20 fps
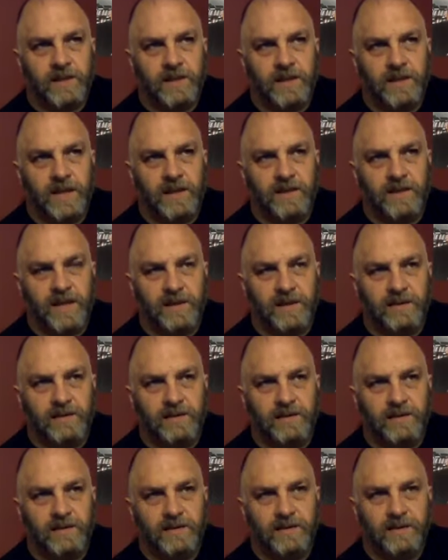And
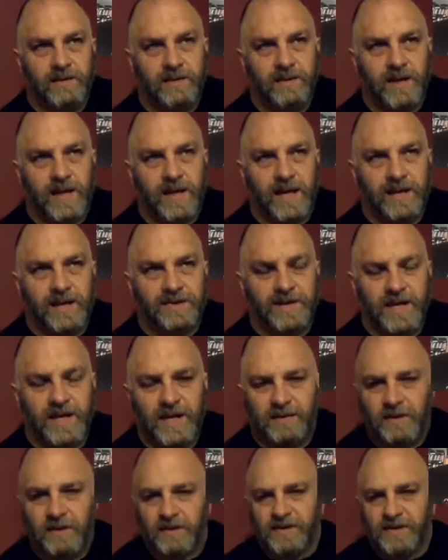I got thinking
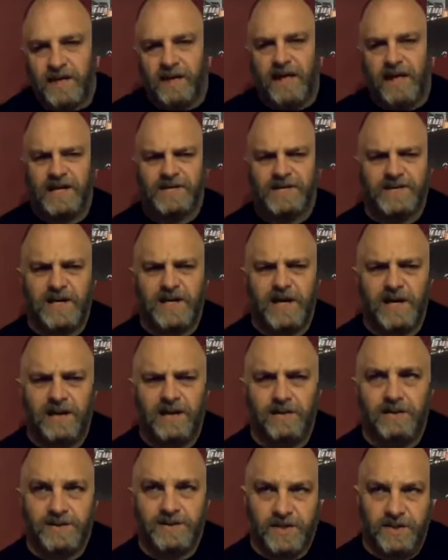about that last night
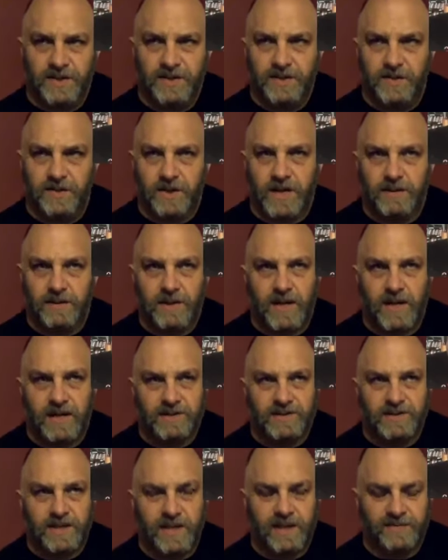because I knew you were coming on
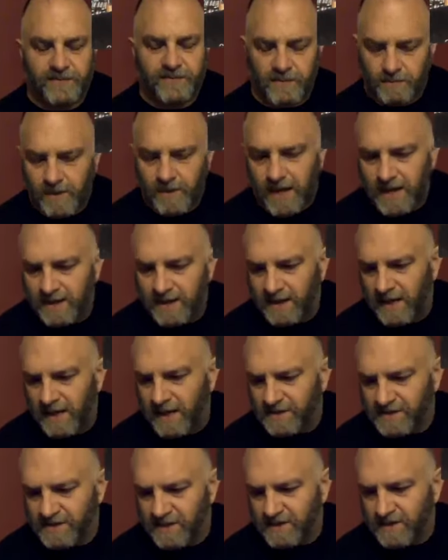today for the podcast.
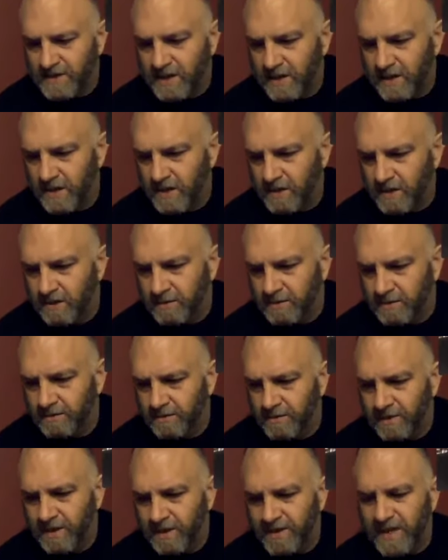I thought,
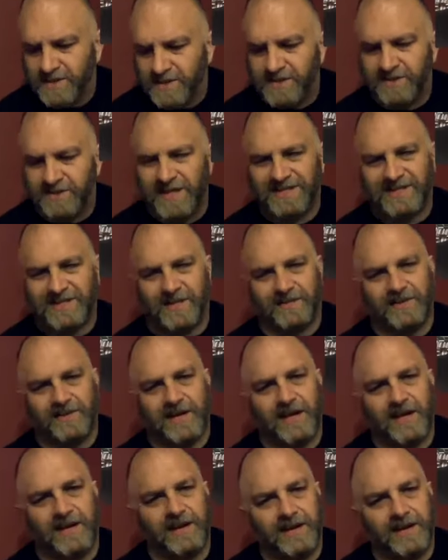and that's a
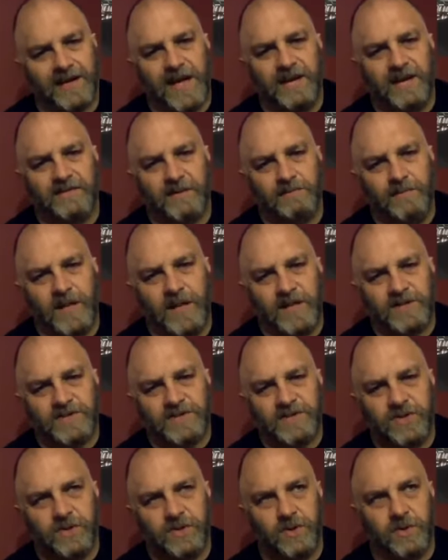kind of a
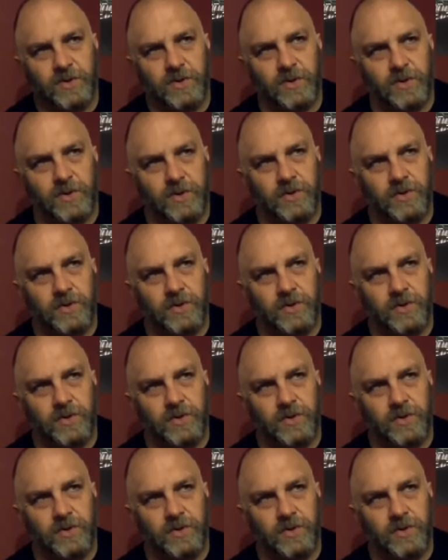minuscule